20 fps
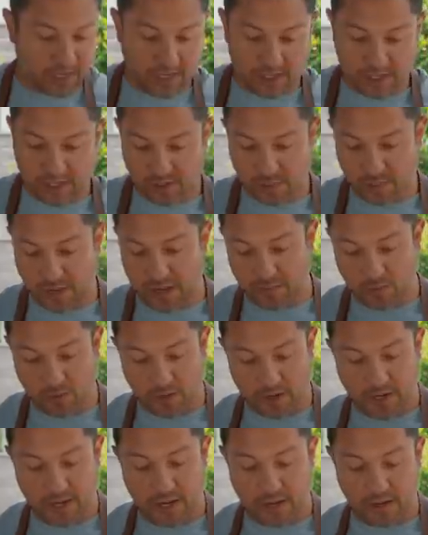take this bad
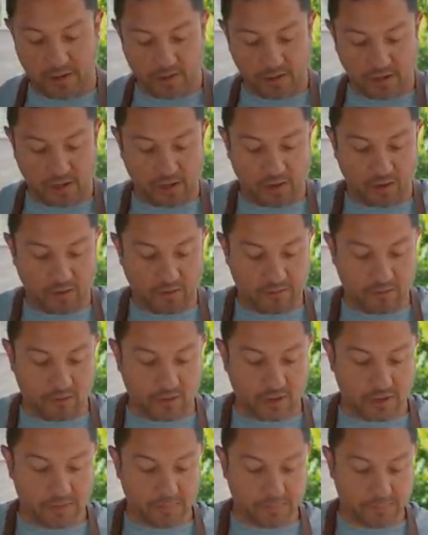boy down and start going
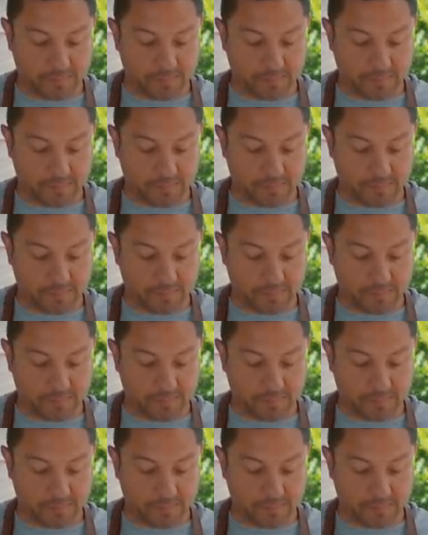for it.